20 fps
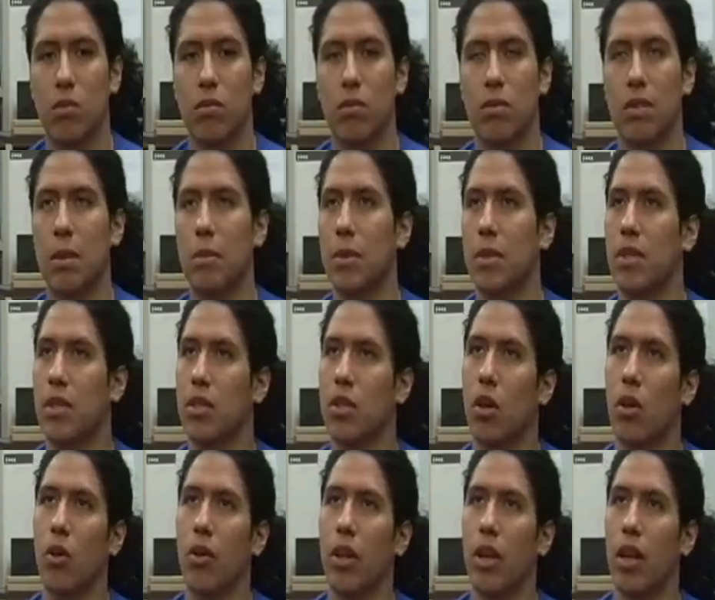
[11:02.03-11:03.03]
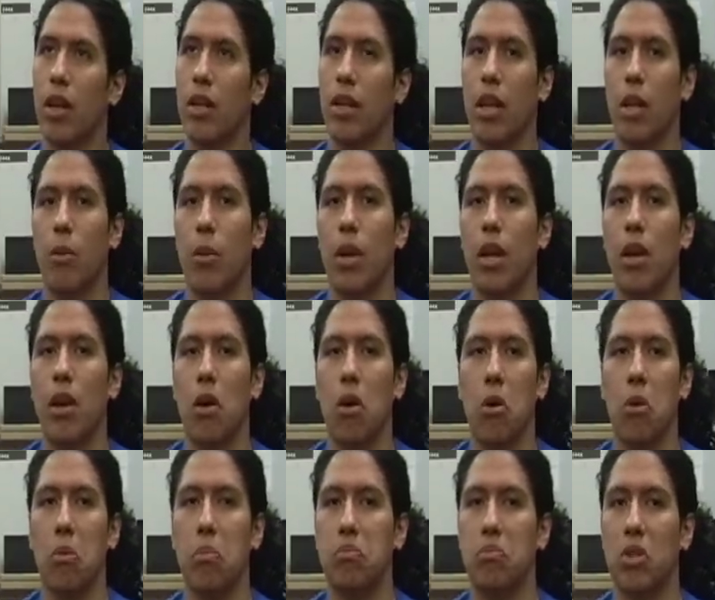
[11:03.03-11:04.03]
sometimes just go there, they want to
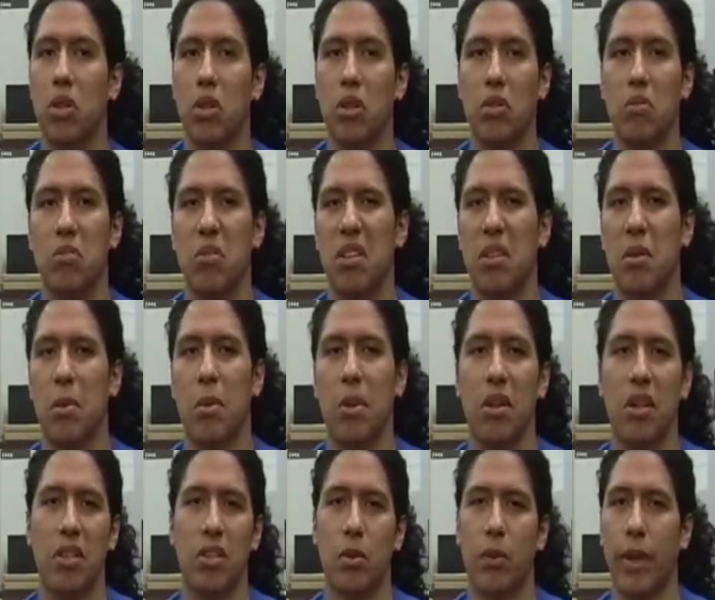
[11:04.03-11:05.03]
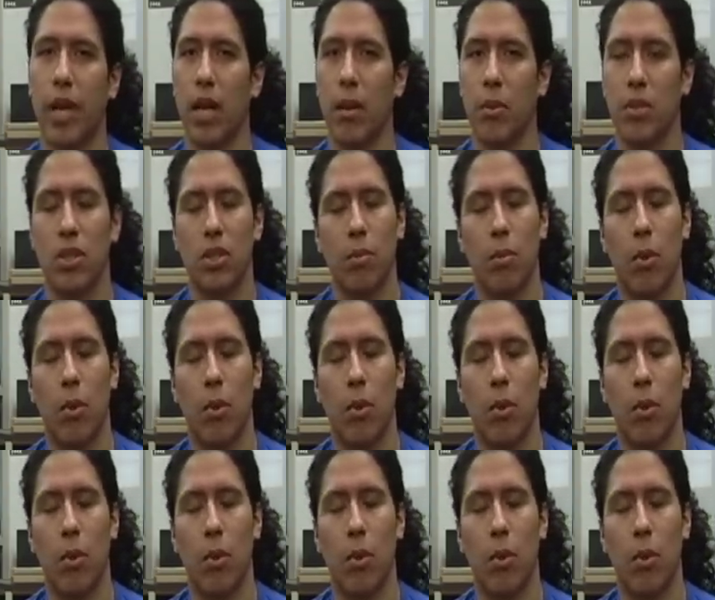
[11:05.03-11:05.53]
know, they might need some help with some